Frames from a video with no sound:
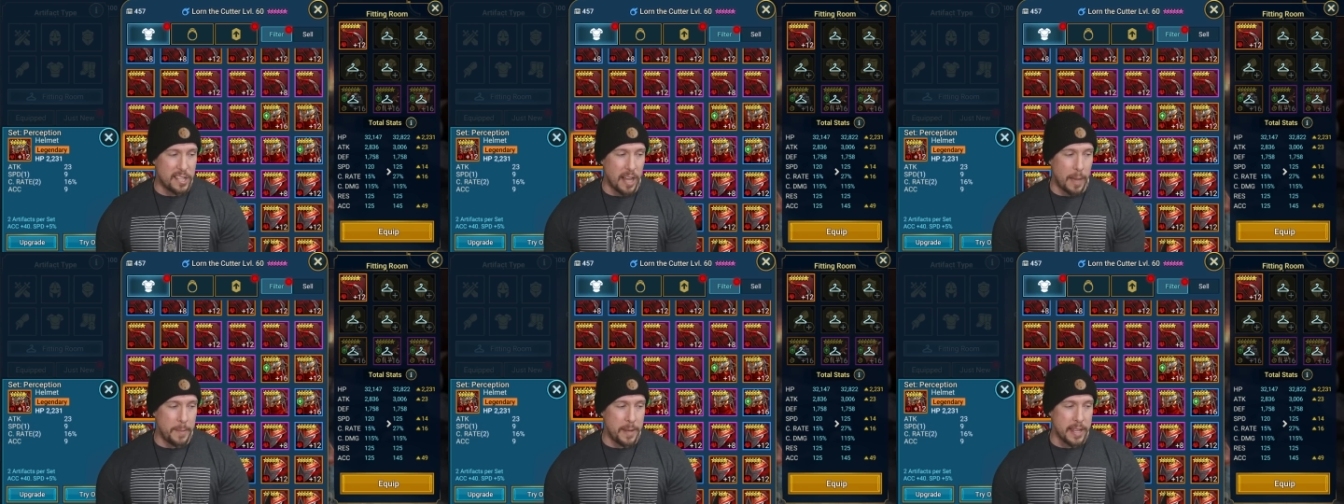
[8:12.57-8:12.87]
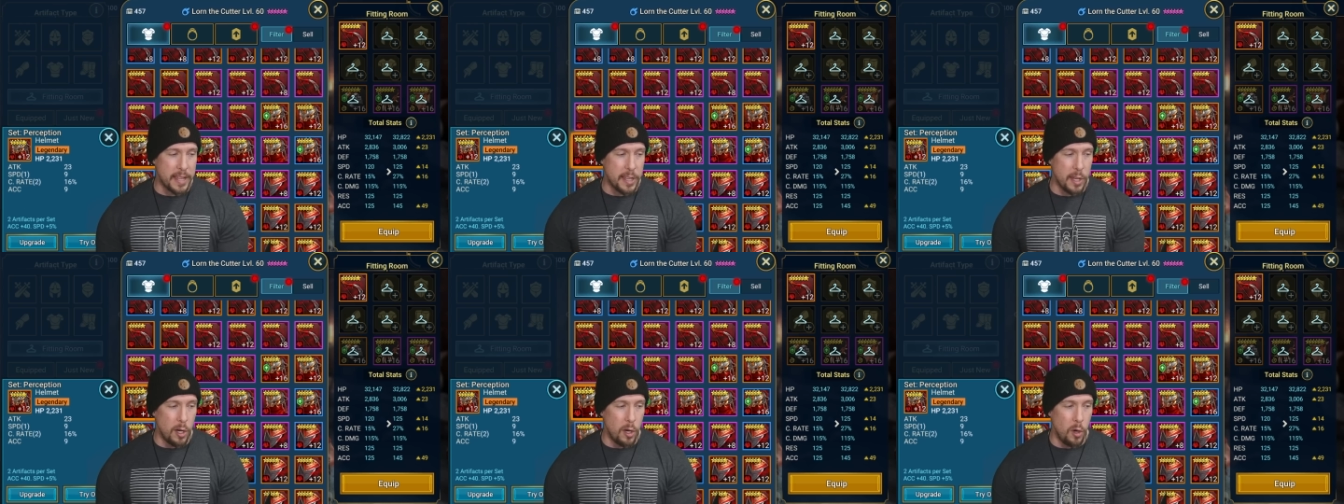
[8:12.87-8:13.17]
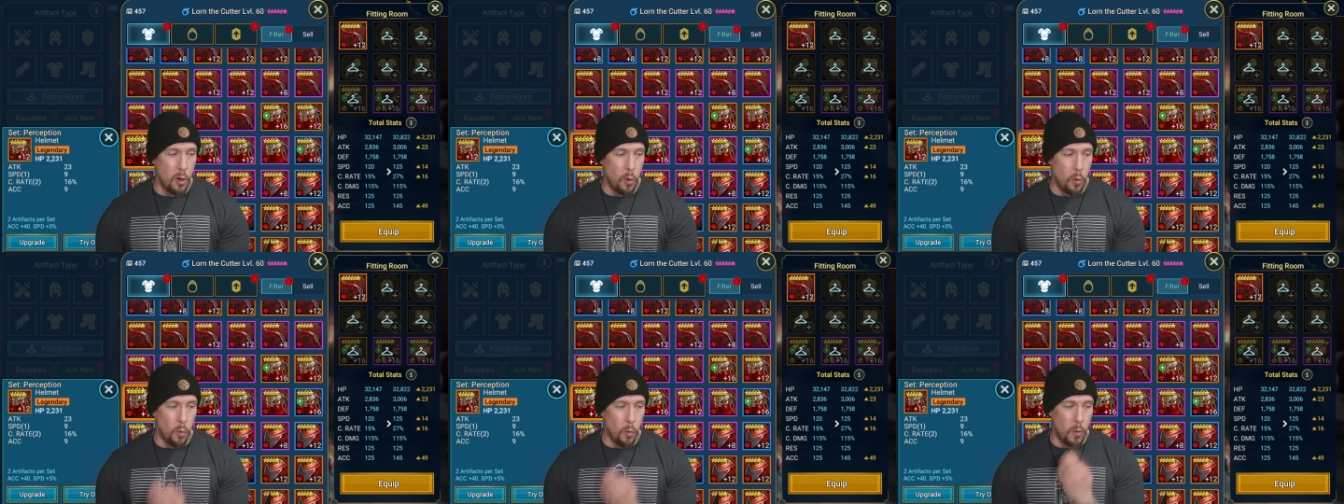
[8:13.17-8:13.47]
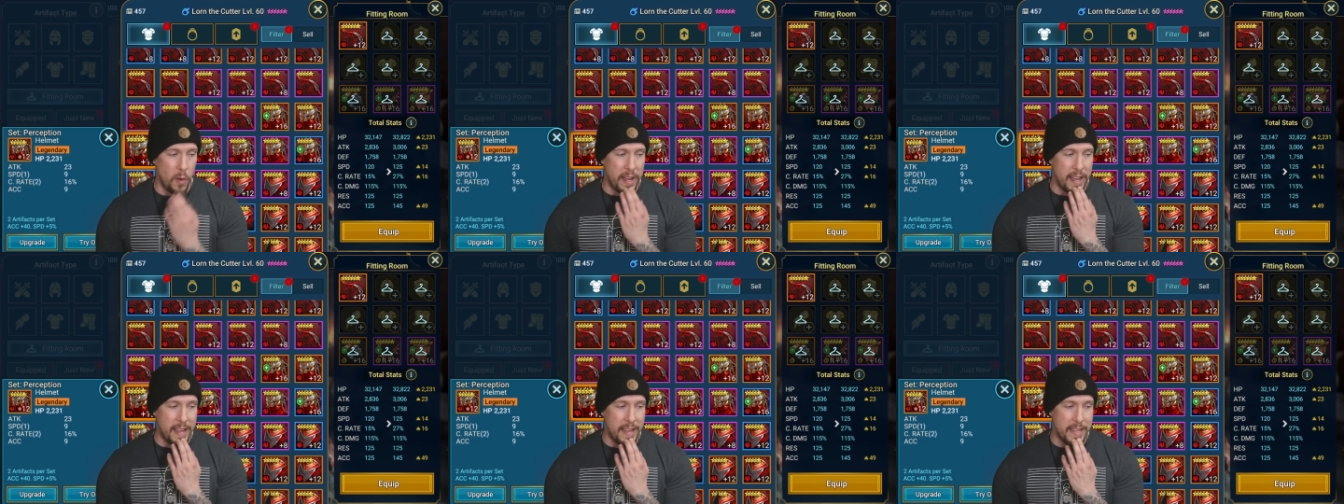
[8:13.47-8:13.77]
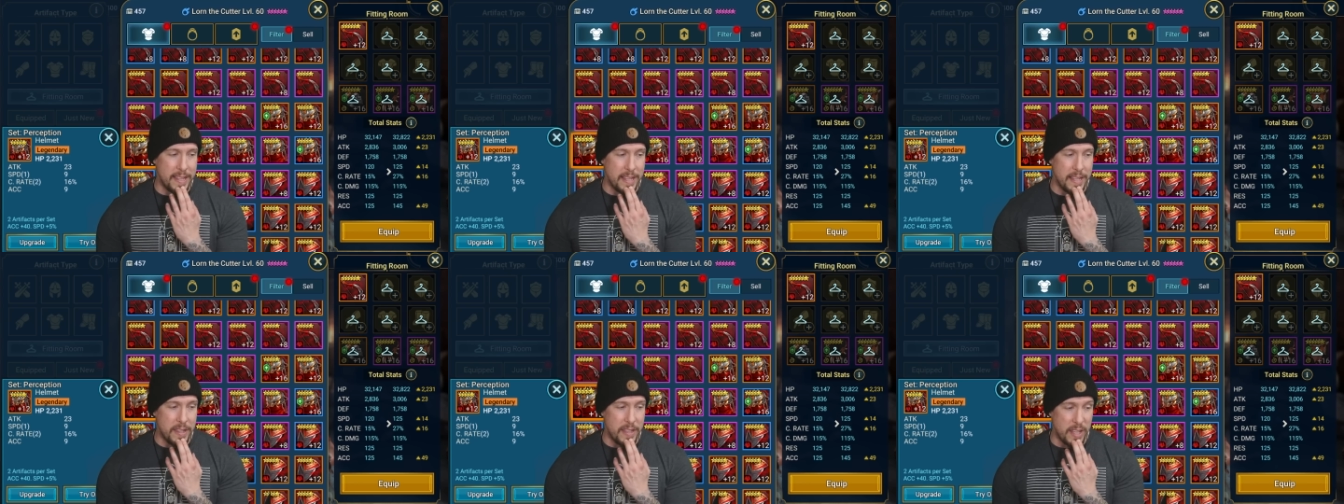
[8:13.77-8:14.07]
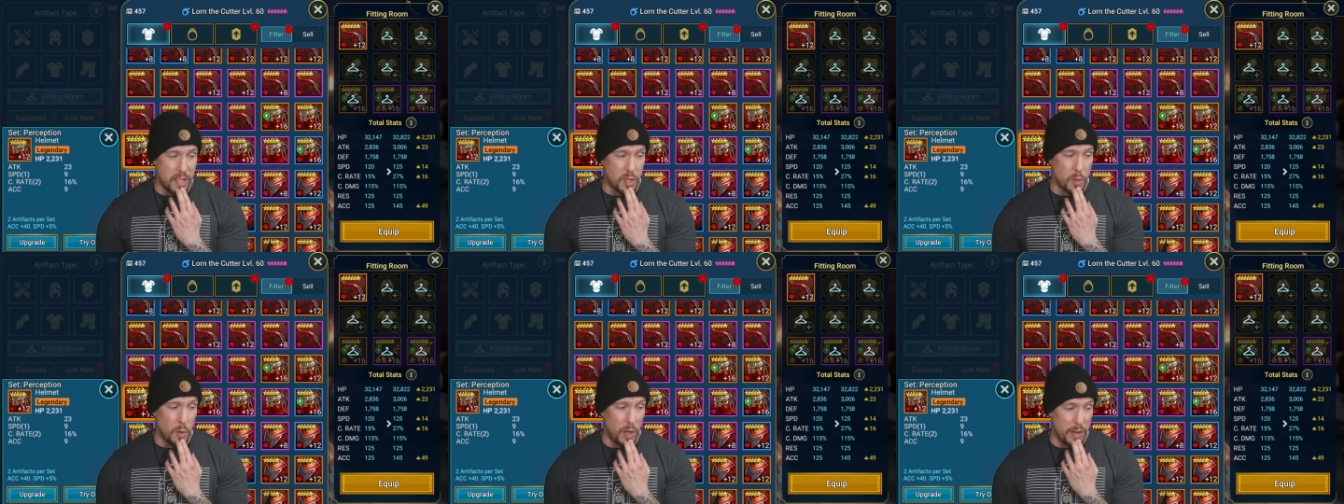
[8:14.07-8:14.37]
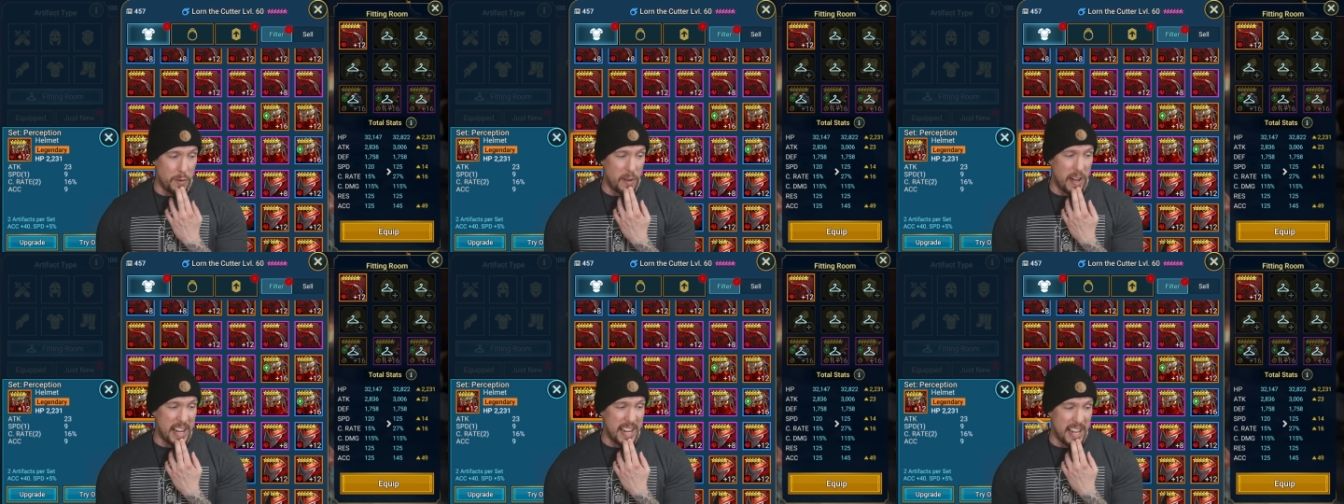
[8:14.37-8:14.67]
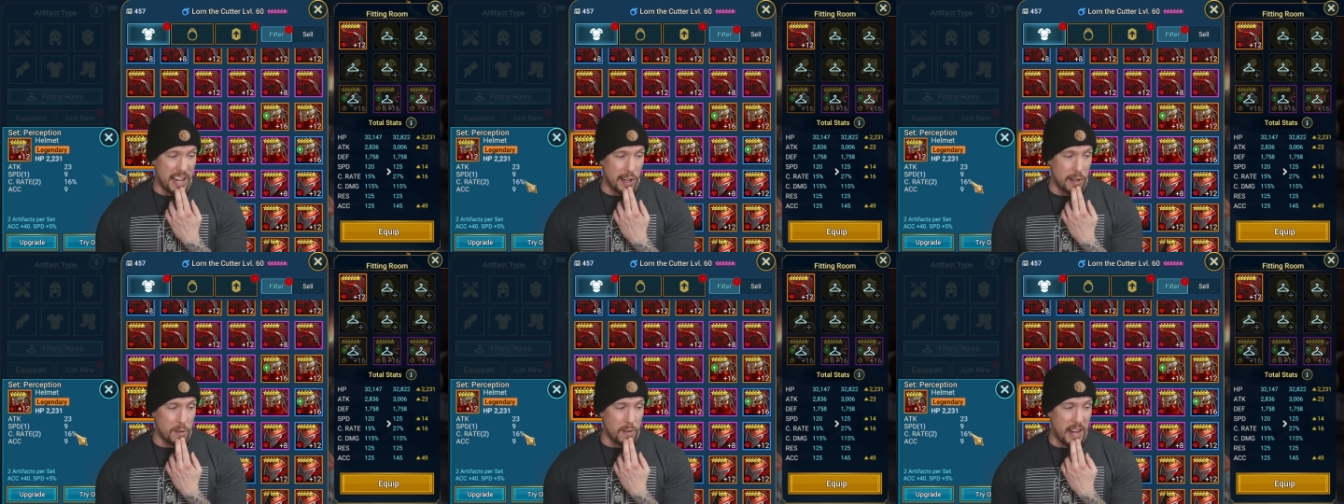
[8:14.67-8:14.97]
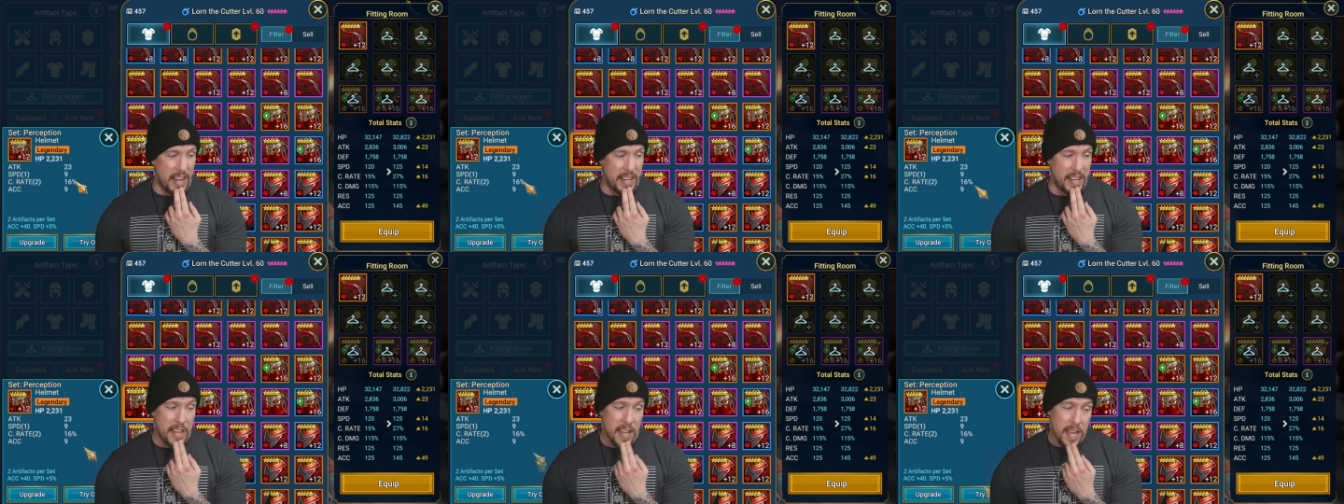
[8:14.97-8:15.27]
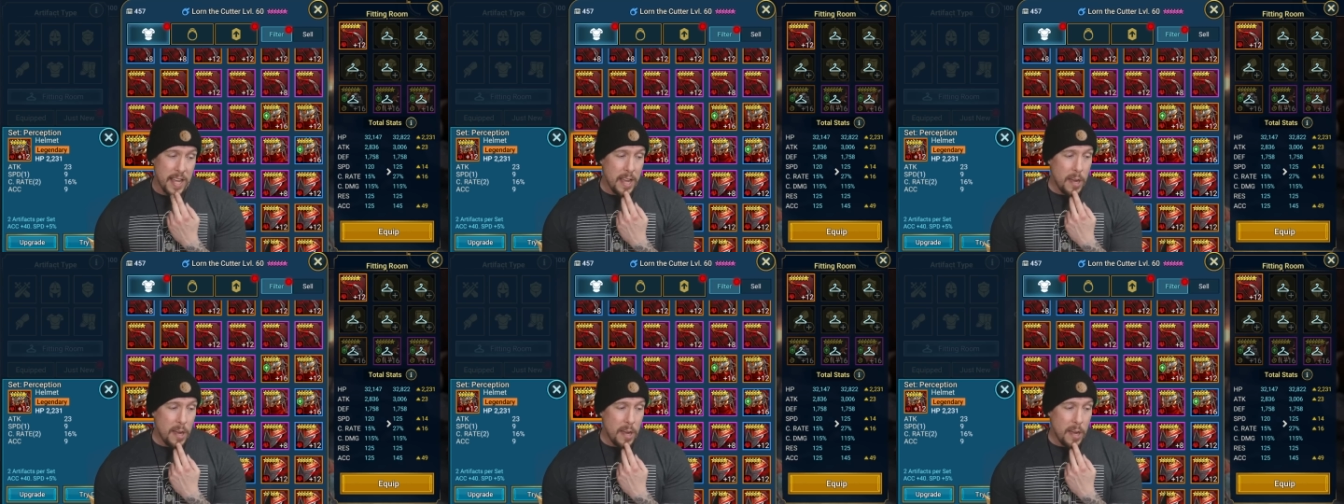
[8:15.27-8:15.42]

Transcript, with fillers: so I'm going to go with this one right here, right?